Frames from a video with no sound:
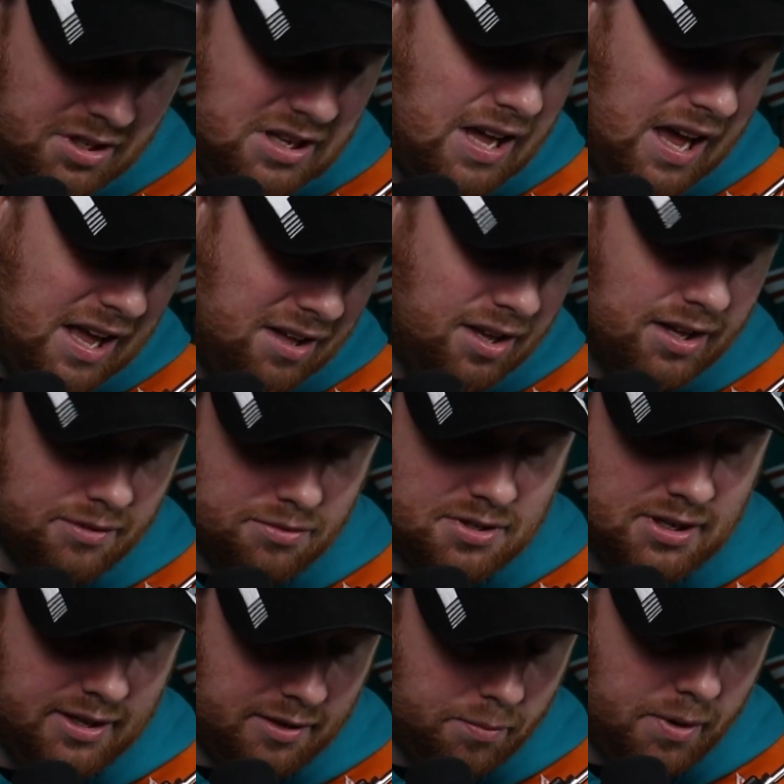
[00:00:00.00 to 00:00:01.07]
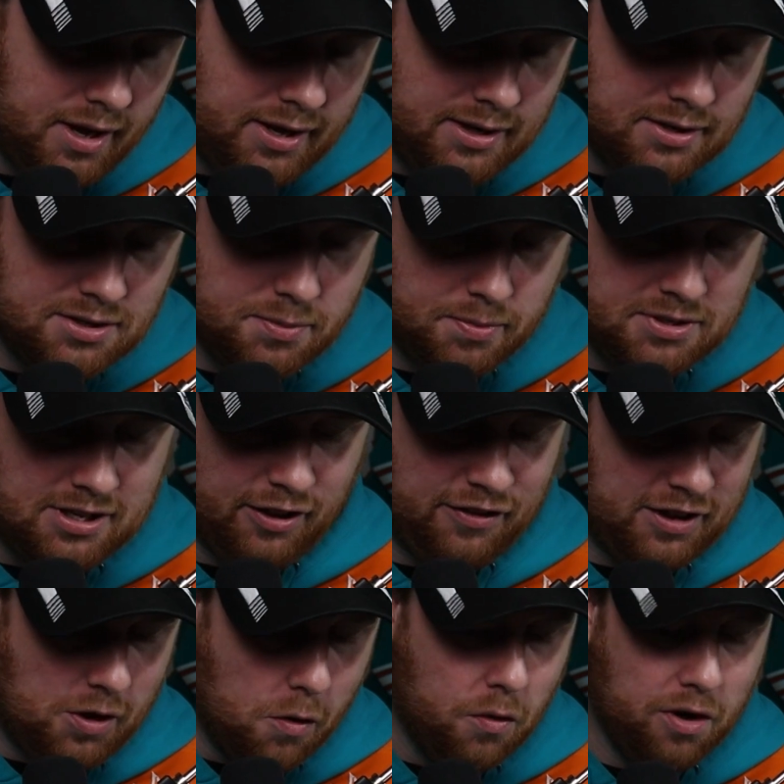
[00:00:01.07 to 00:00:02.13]
Yeah, I would say they're probably in a
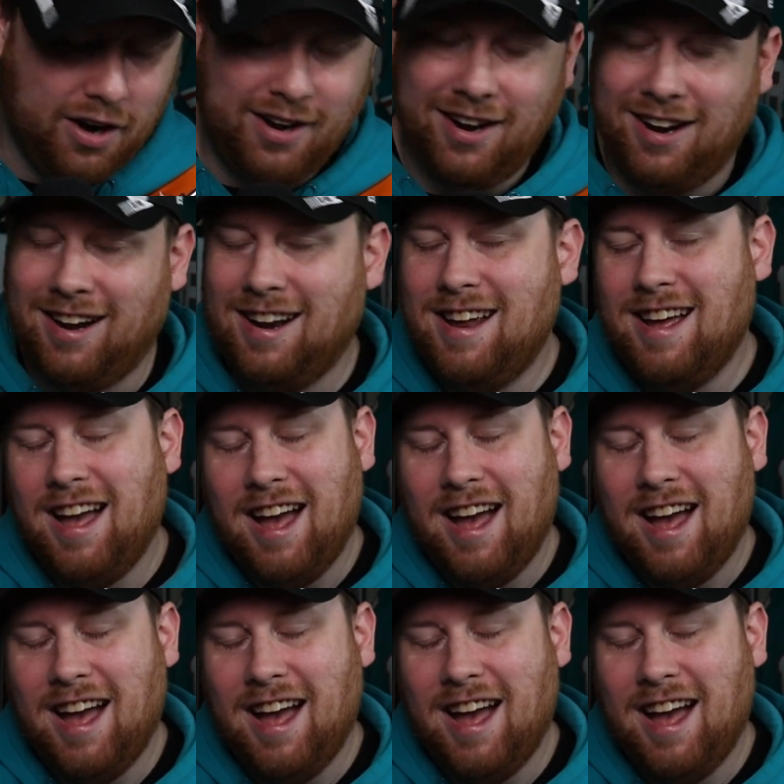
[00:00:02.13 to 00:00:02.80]
specific order.